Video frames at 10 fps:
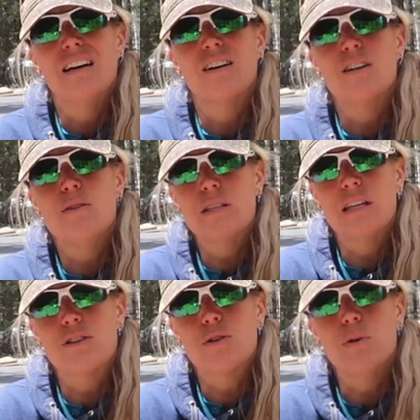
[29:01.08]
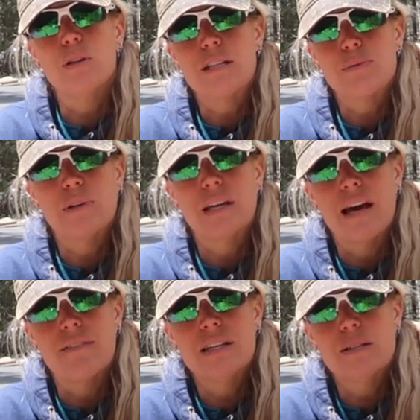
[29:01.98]
or using a tool that's really
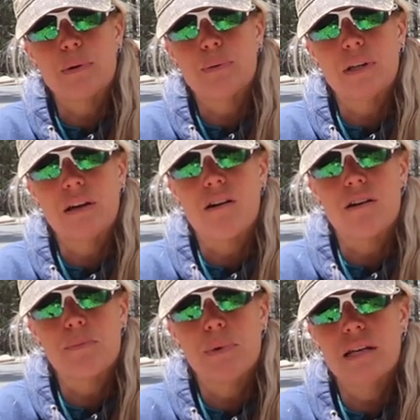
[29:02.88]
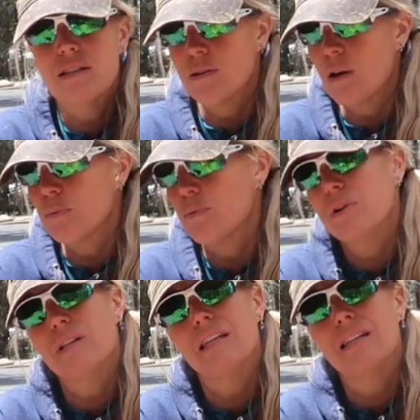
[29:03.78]
heavy has been really hard on me. So I
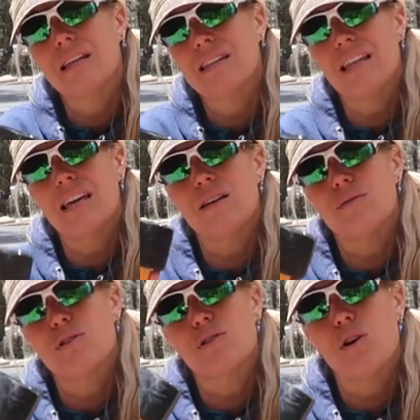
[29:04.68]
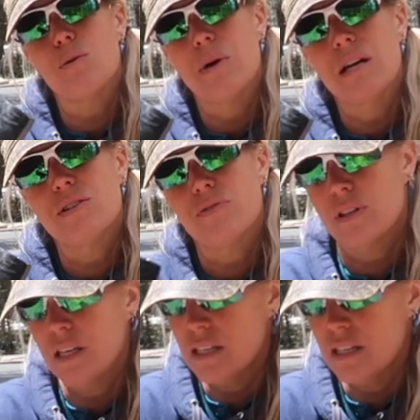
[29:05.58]
really thank you so much for